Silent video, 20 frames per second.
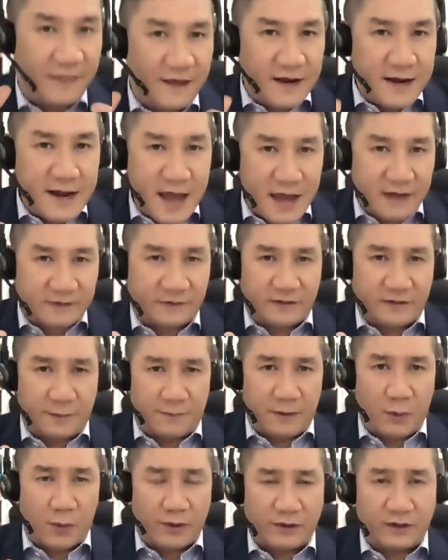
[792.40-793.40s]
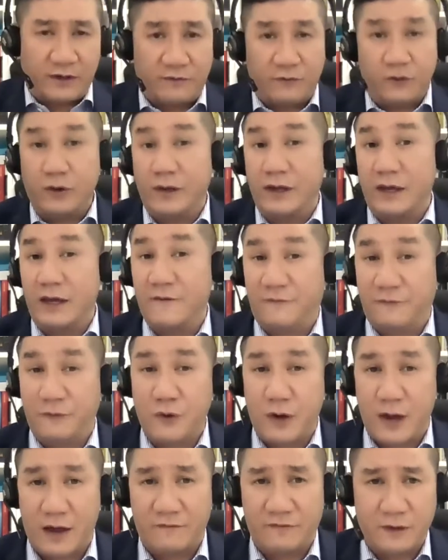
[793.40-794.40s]
The next tip I want to give you, if
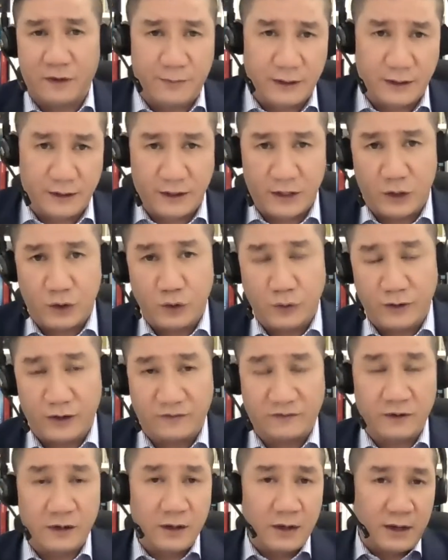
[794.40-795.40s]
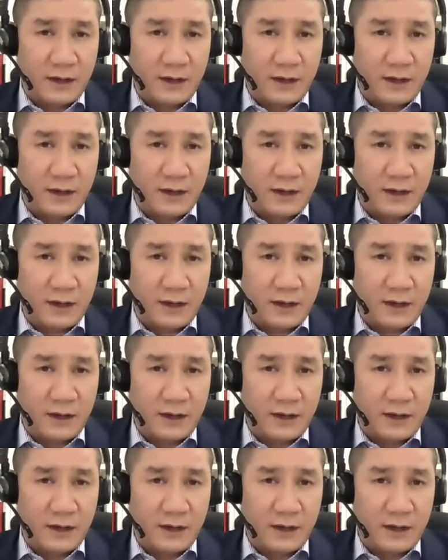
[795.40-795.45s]
you have the ability to do this,